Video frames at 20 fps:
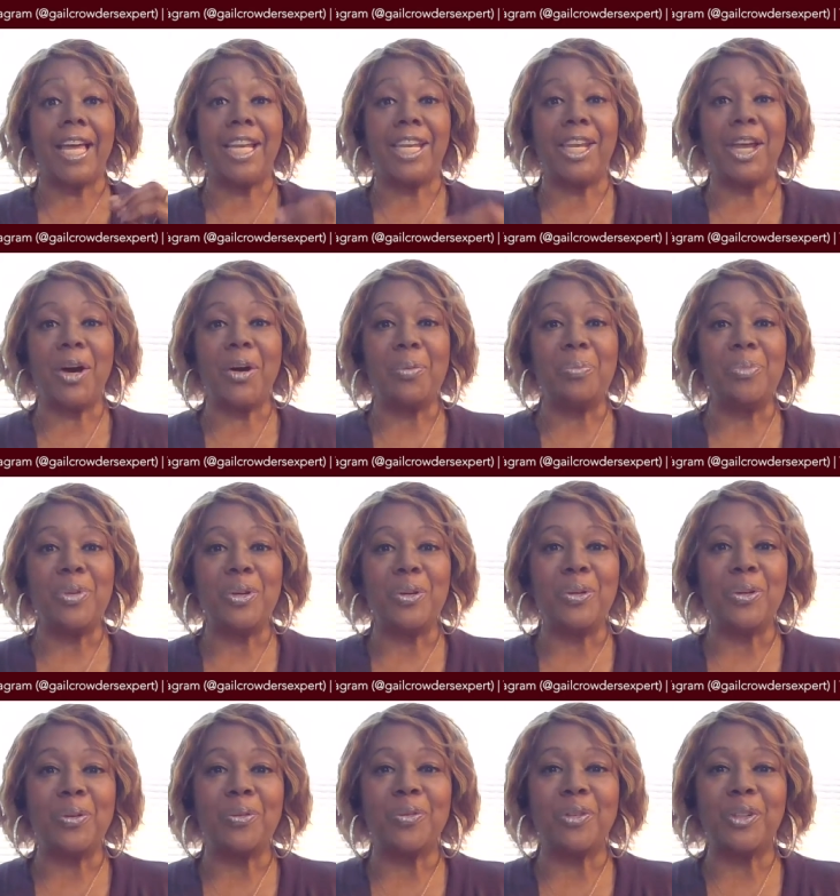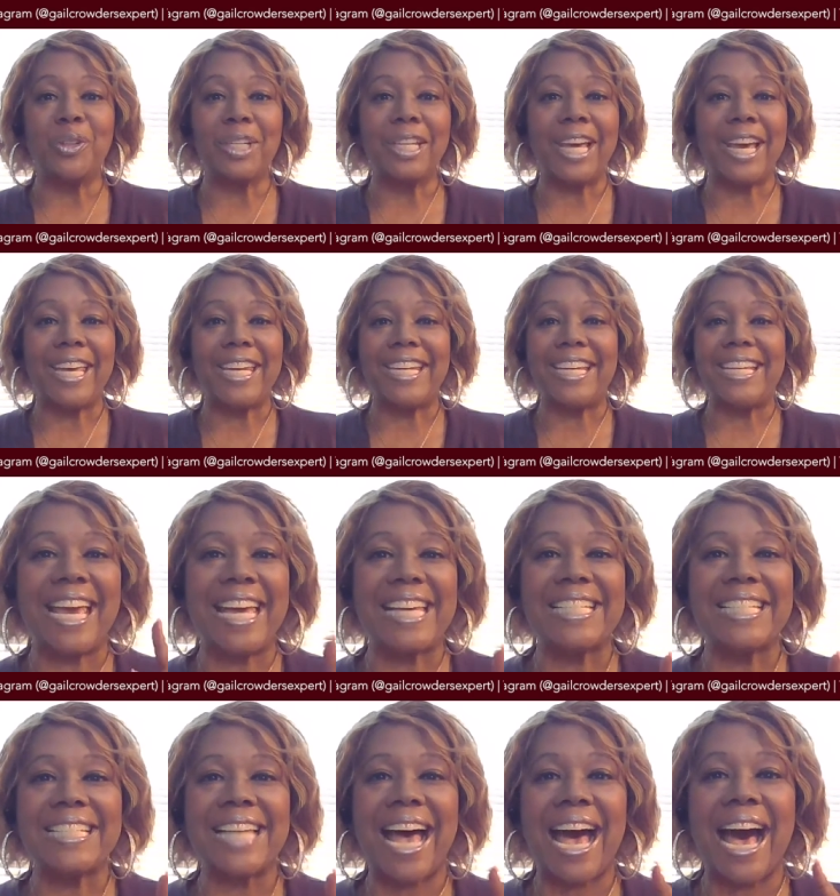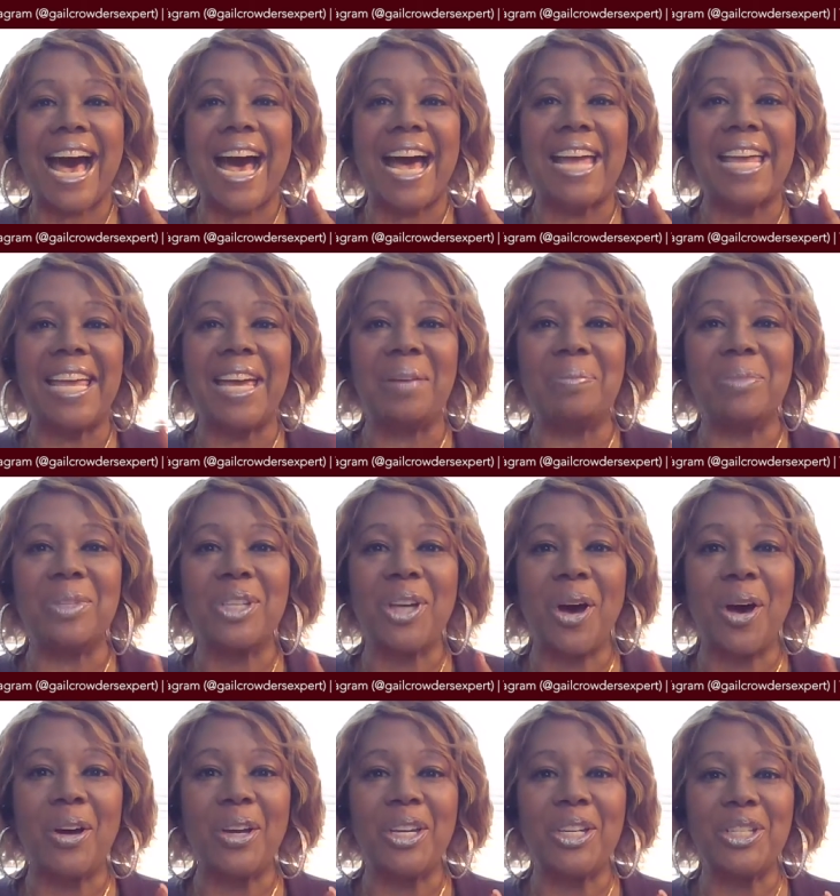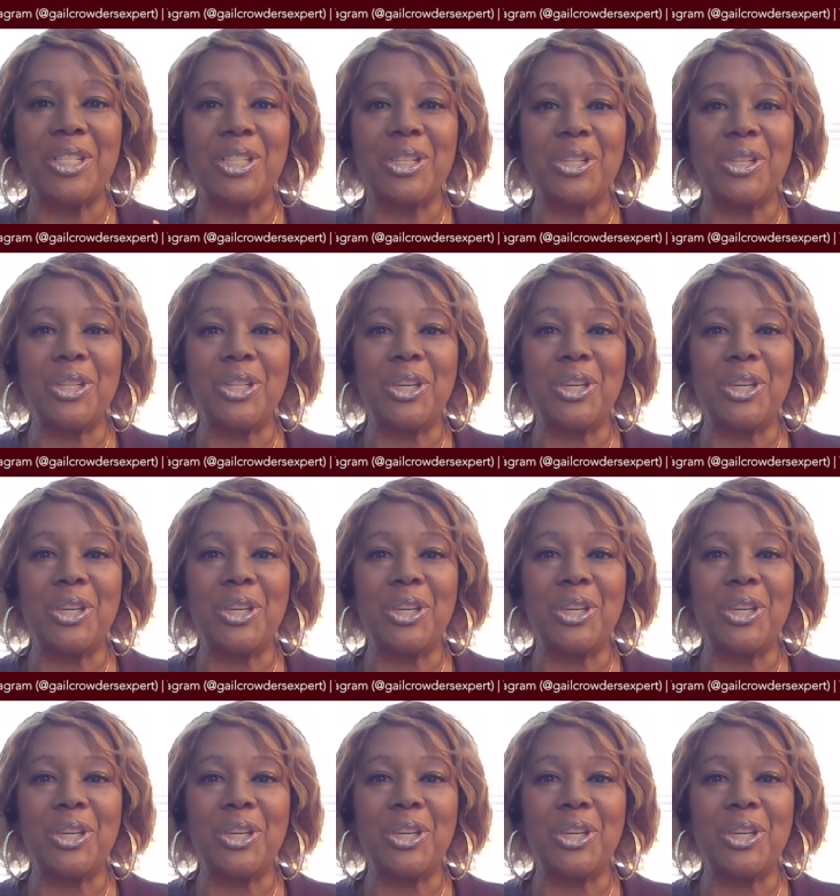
Hello, beautiful lady. Yes, I am talking to